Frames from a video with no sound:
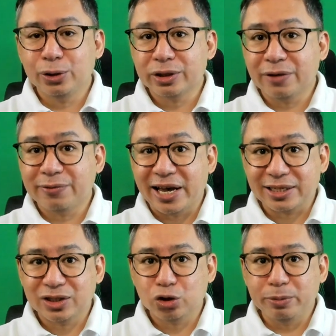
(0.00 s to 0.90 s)
Note the
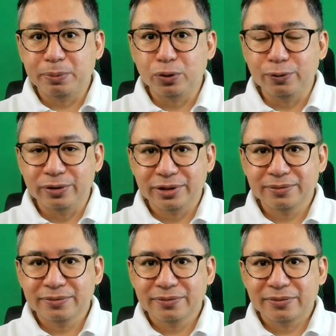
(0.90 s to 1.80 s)
facts to be
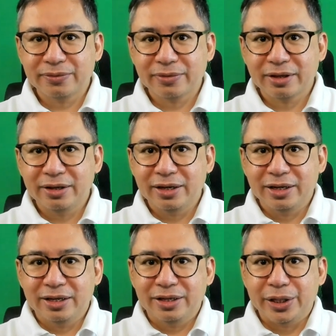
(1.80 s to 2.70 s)
proved.
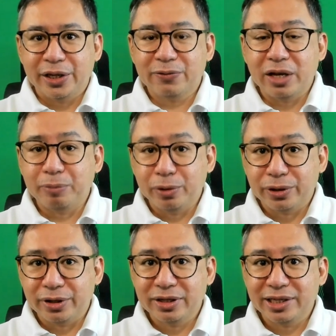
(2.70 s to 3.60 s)
If the
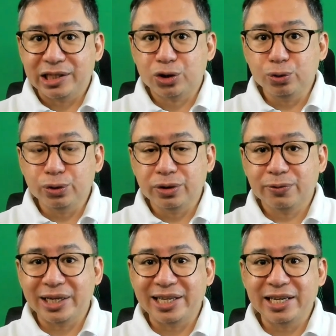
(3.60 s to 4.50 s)
employer is
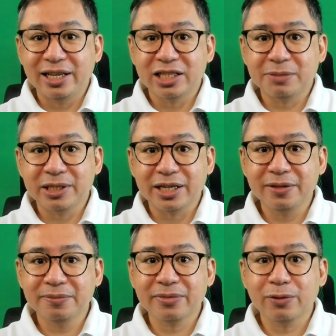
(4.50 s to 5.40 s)
sued for illegal
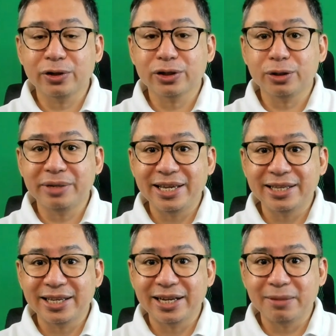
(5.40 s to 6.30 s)
dismissal, for
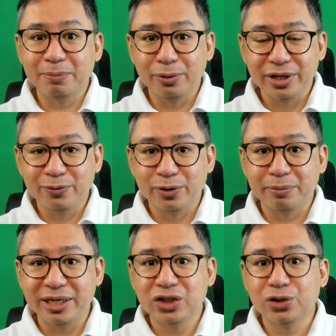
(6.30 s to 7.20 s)
terminating an employee
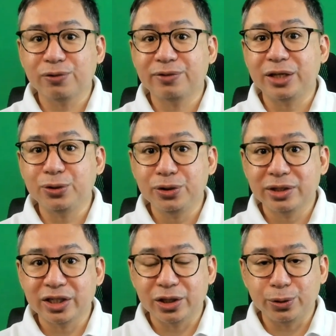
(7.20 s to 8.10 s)
for breach of the
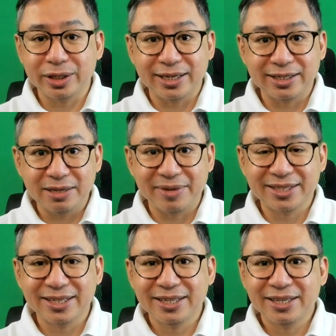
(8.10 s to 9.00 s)
union security
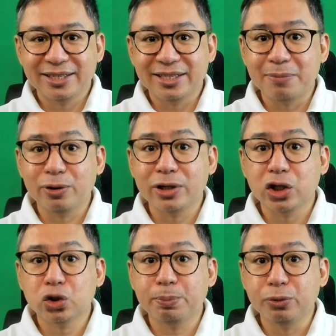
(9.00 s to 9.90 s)
agreement, the
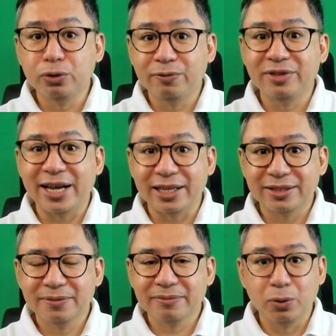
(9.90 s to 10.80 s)
employer should prove
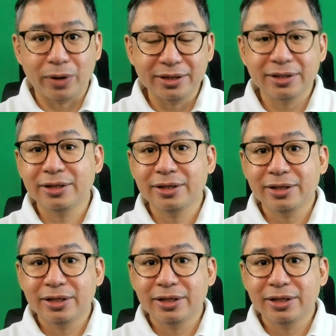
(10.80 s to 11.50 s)
that number one,